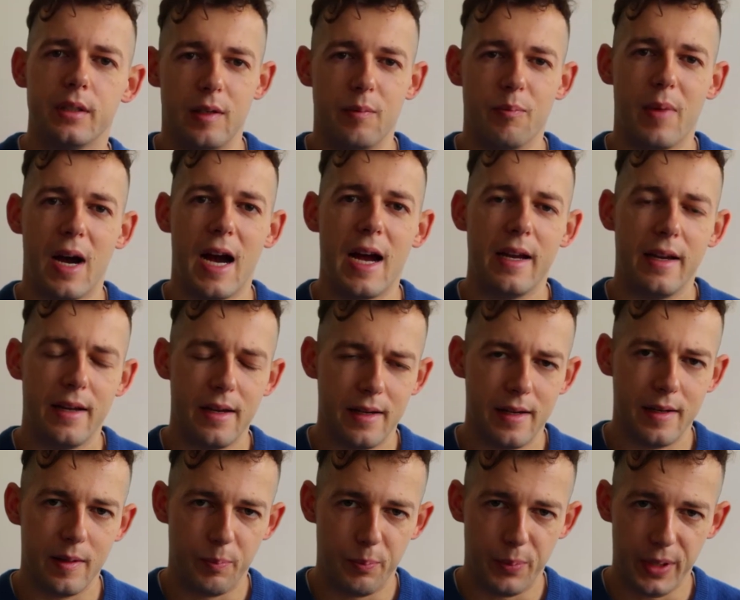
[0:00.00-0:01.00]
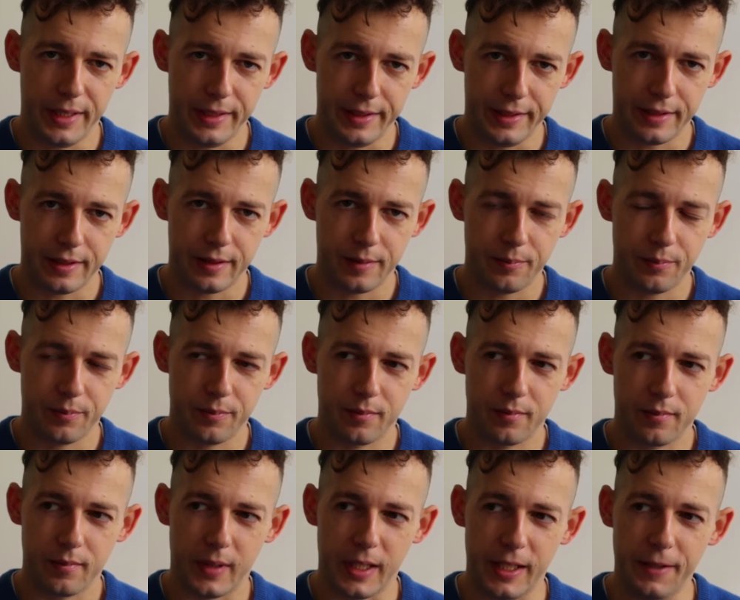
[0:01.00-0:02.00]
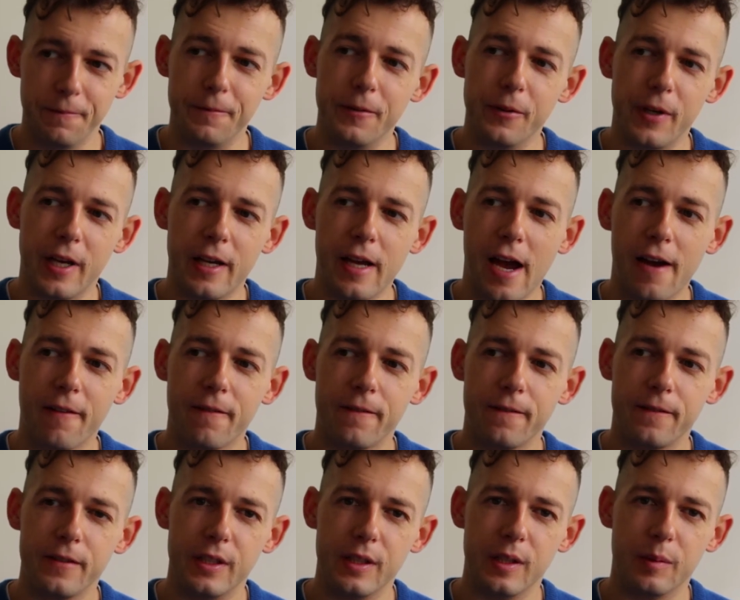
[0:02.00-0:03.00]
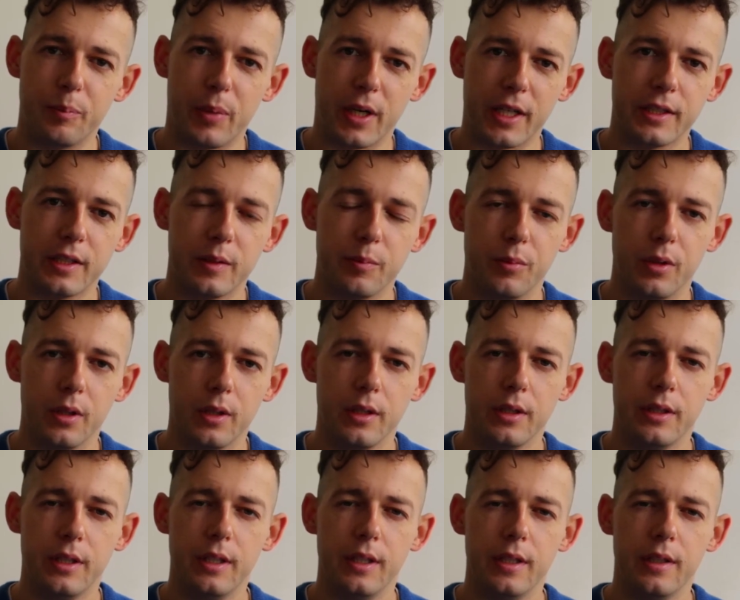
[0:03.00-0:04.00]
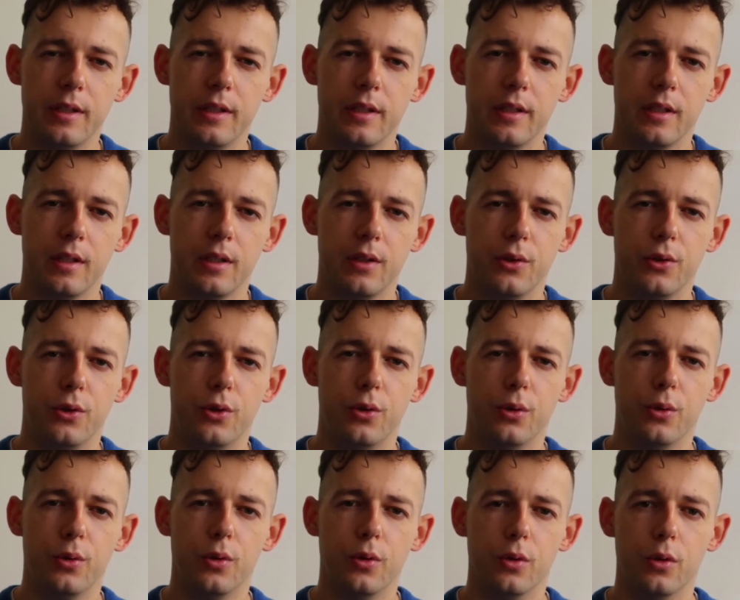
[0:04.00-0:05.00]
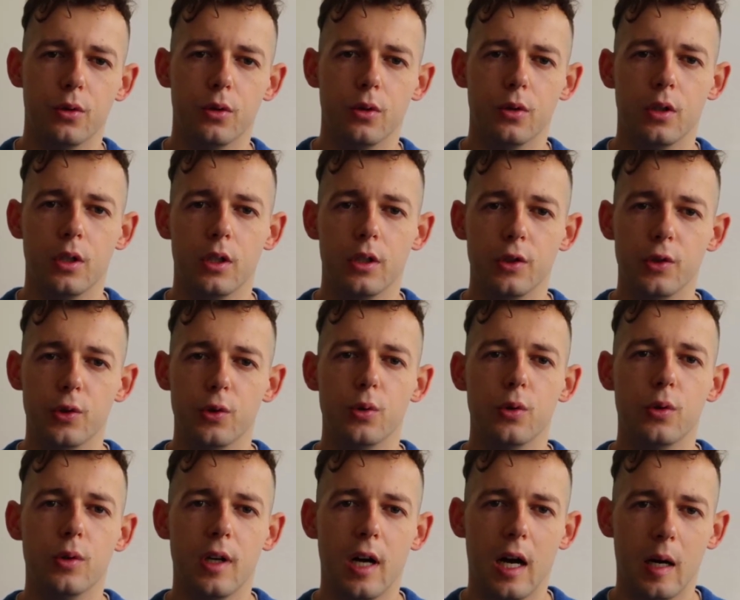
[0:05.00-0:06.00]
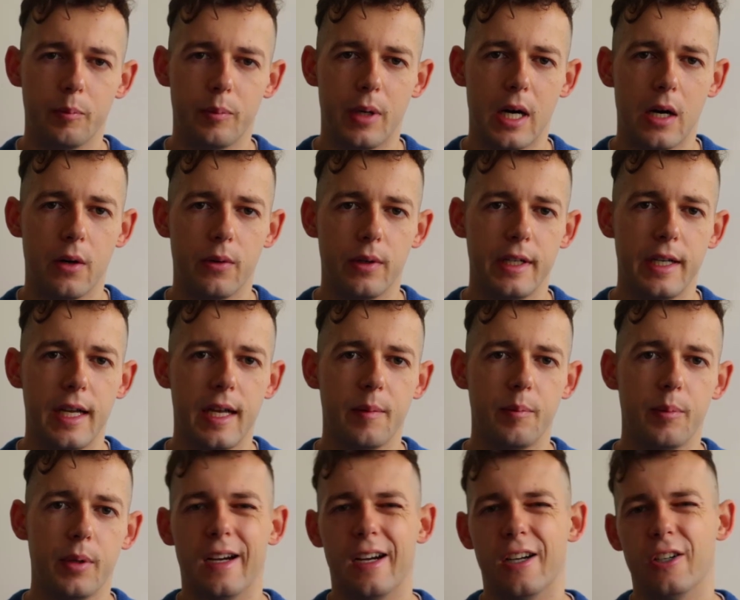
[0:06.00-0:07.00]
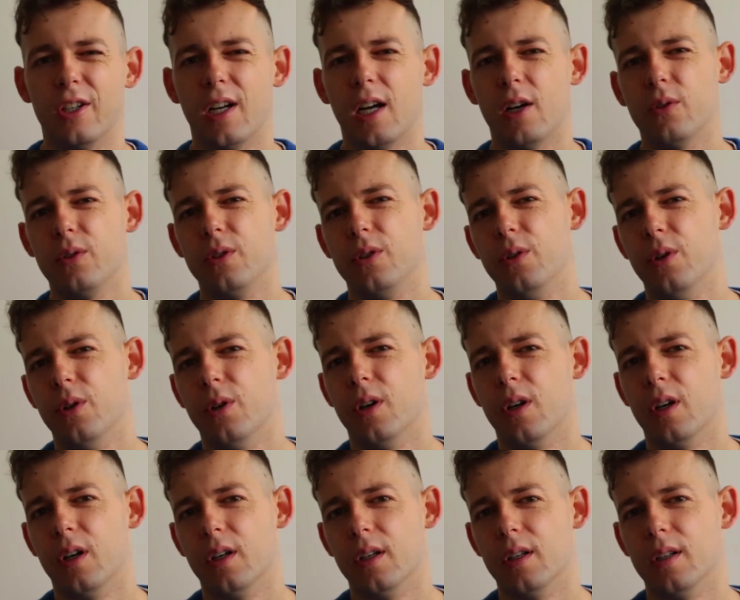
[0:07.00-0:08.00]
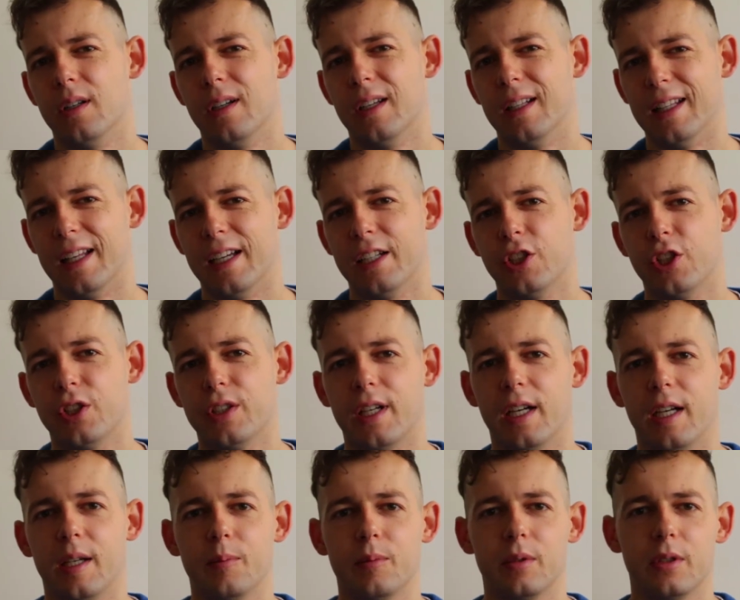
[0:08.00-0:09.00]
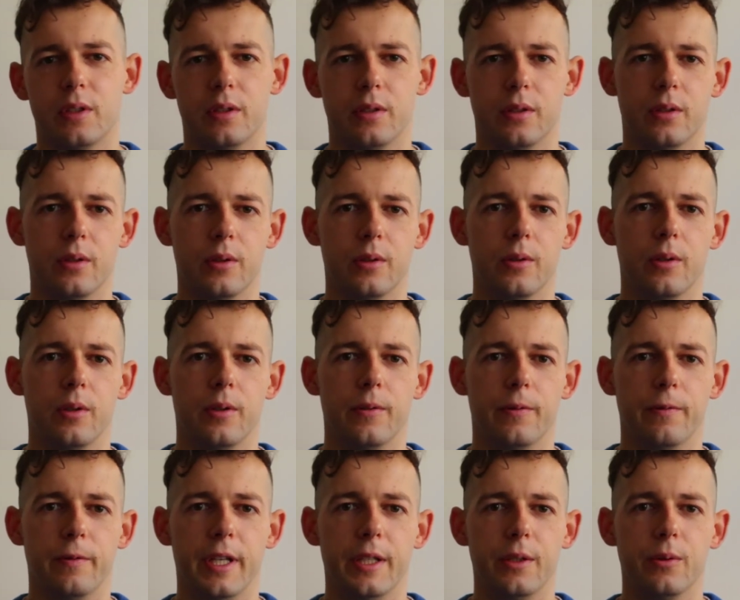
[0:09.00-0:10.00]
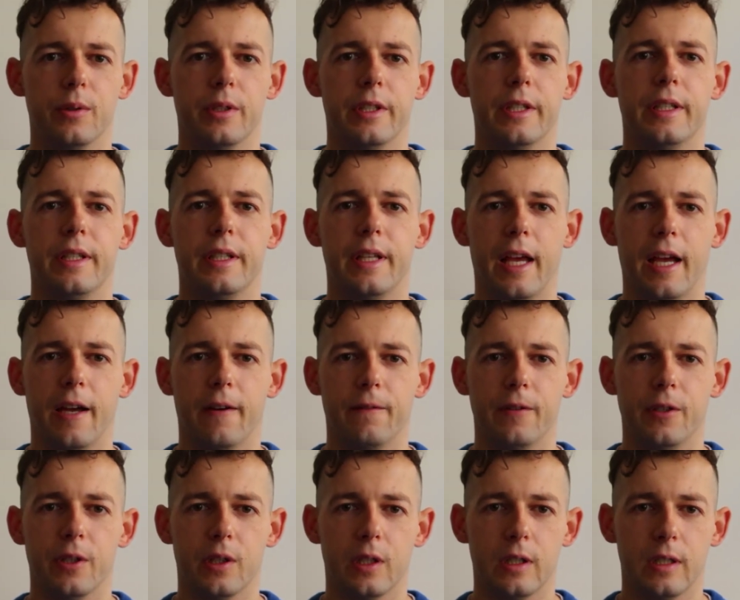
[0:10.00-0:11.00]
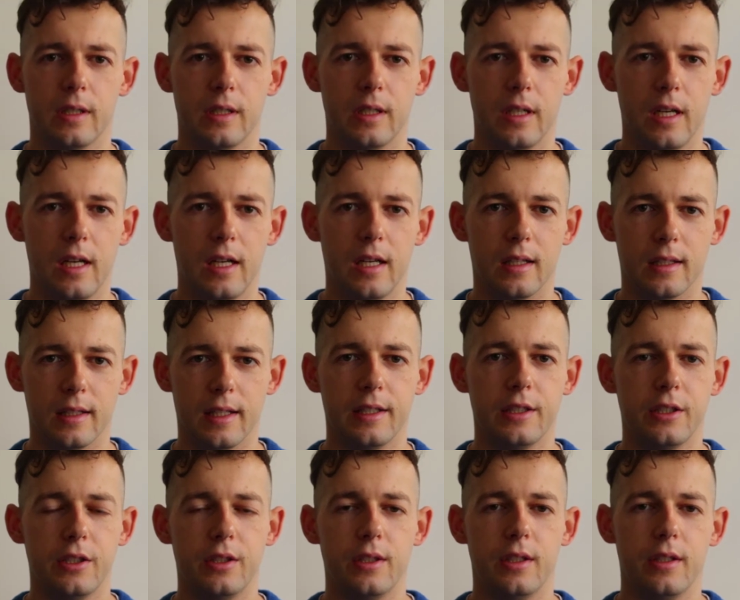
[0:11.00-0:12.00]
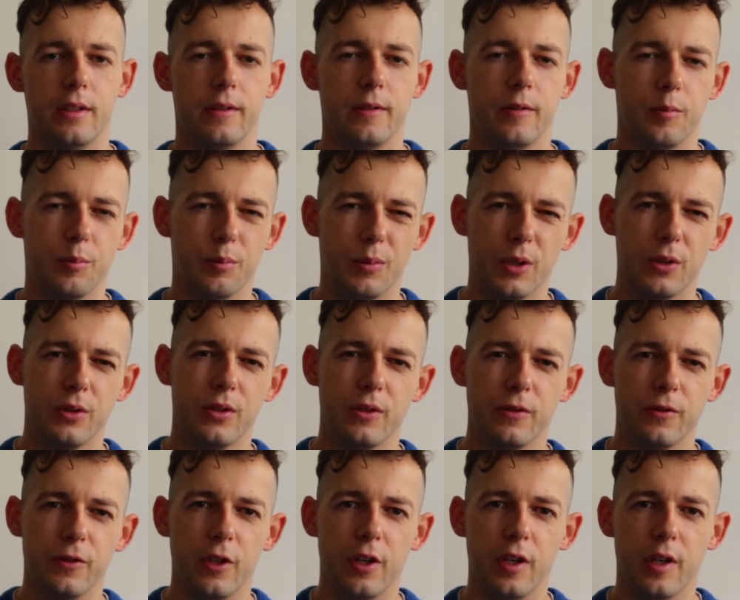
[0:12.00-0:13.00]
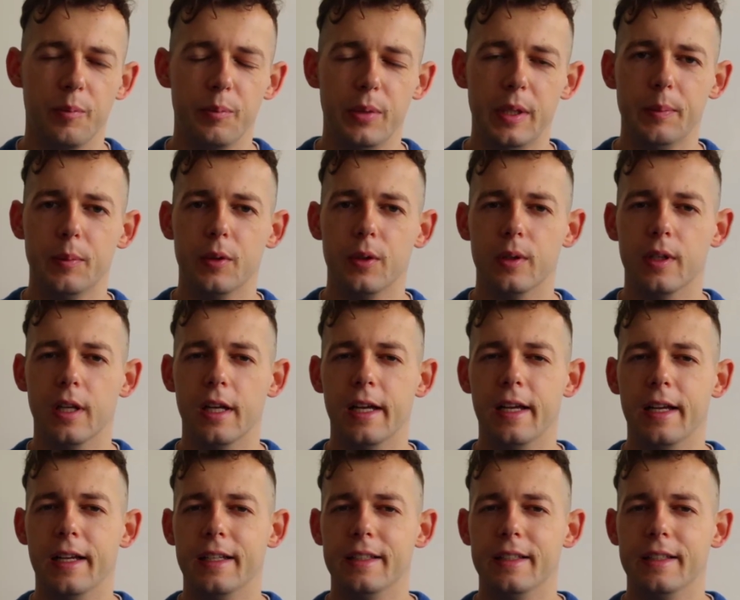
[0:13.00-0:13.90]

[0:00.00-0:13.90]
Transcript: In my opinion, if you have the possibility to do a power nap around your lunchtime, so when you did have your lunch, most of the people